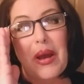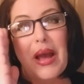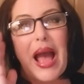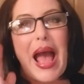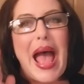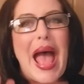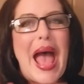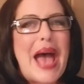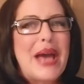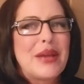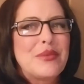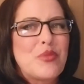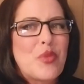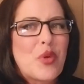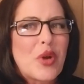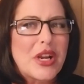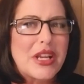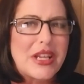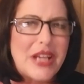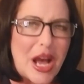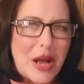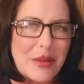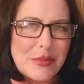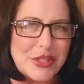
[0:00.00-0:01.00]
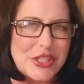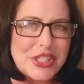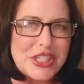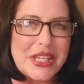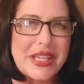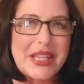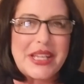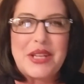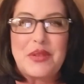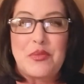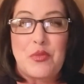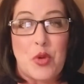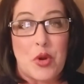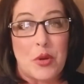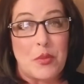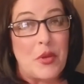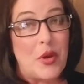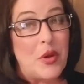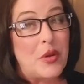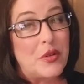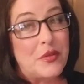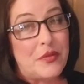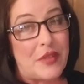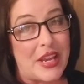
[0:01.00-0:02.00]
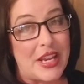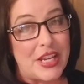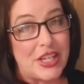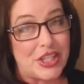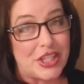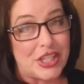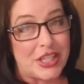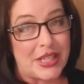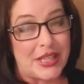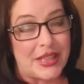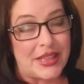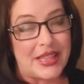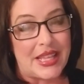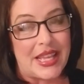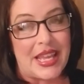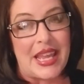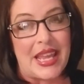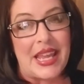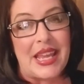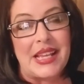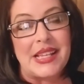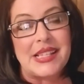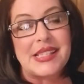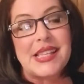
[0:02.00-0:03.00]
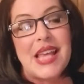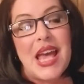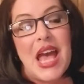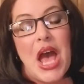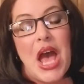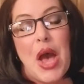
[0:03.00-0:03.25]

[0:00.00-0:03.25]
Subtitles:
had more gumption and more motivation and things.